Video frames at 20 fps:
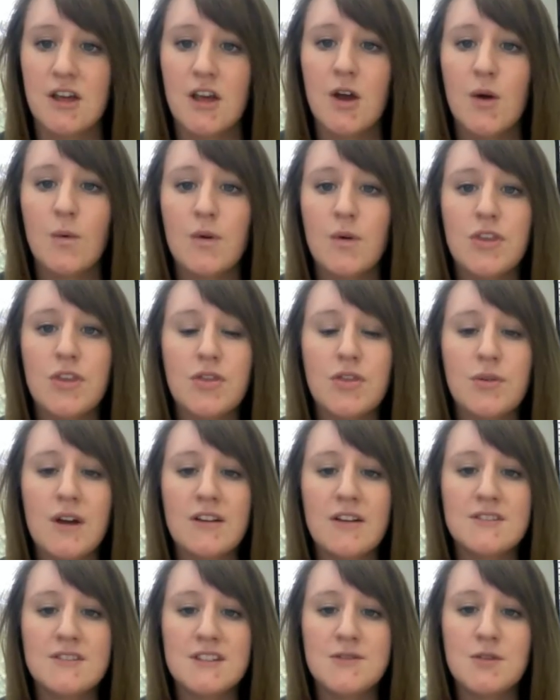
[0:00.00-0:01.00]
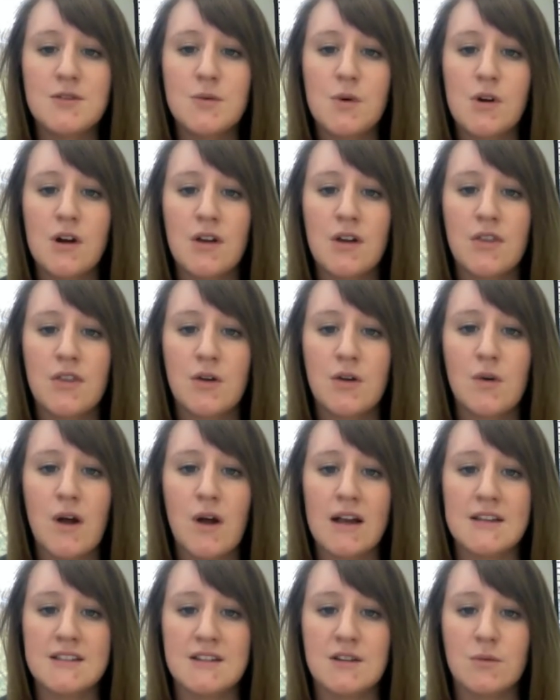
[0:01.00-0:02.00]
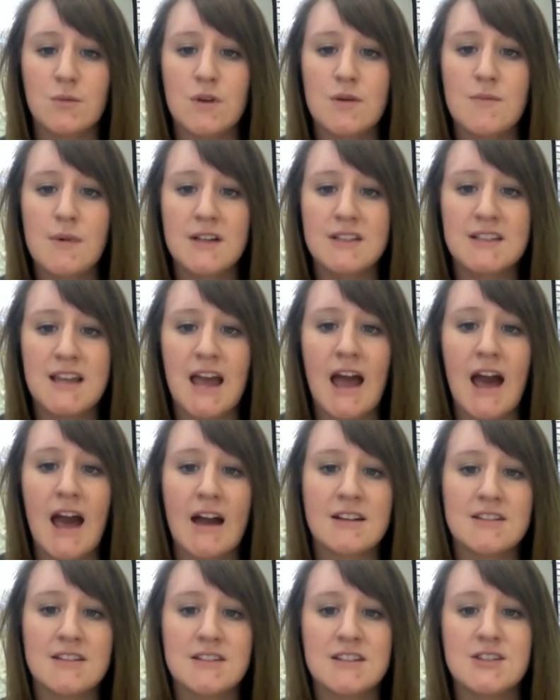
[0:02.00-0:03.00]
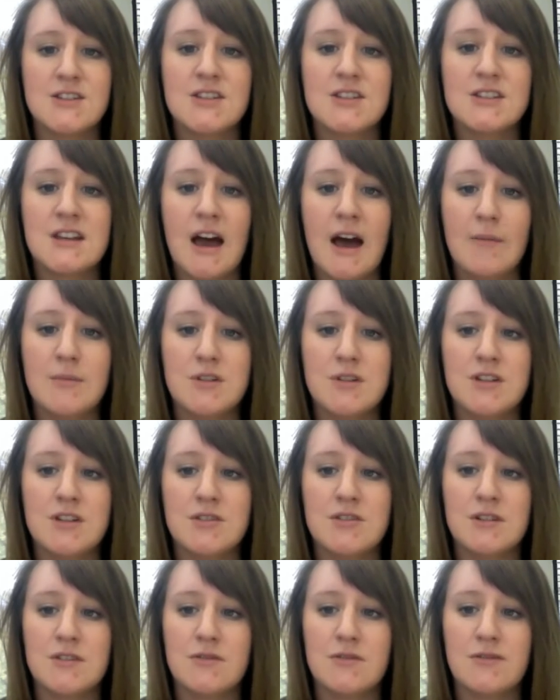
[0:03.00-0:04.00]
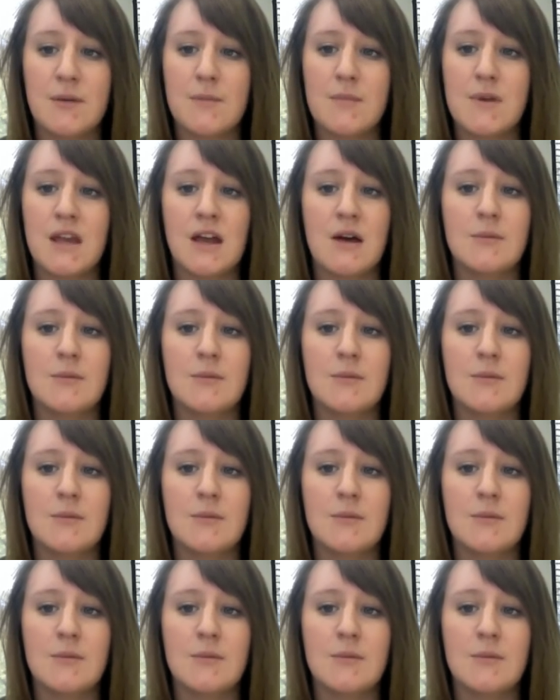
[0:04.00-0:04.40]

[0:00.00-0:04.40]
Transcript: With the threat of civil war on the horizon, we must act to stop children from being